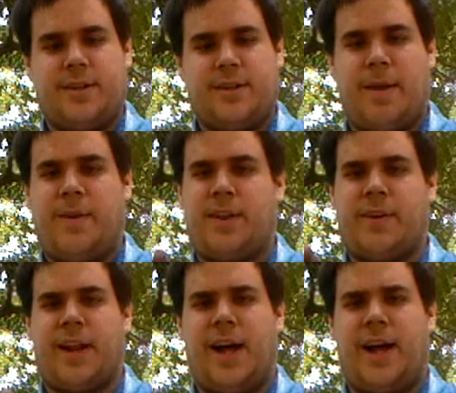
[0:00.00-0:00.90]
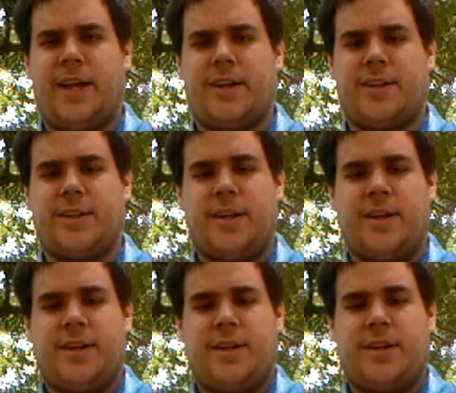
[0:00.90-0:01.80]
maybe a little bit higher.
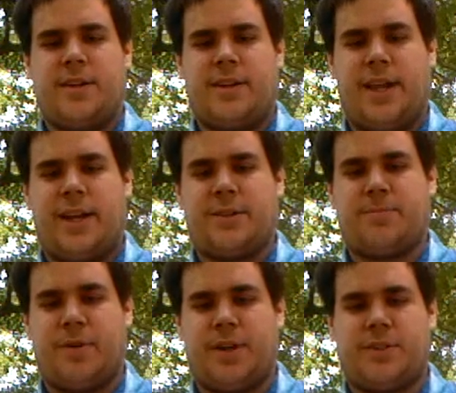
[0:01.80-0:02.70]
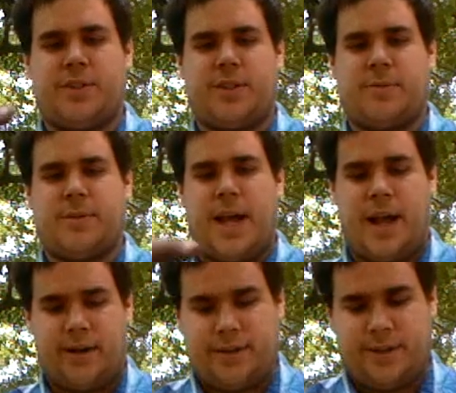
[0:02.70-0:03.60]
Gas pressure comes
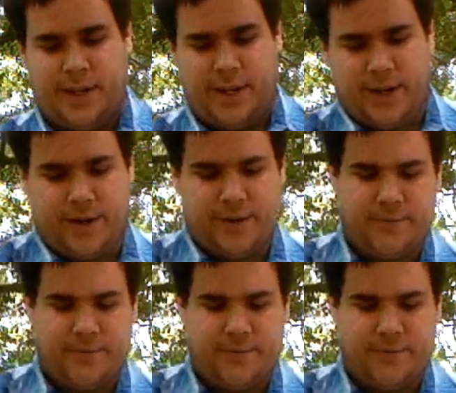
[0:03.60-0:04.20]
out here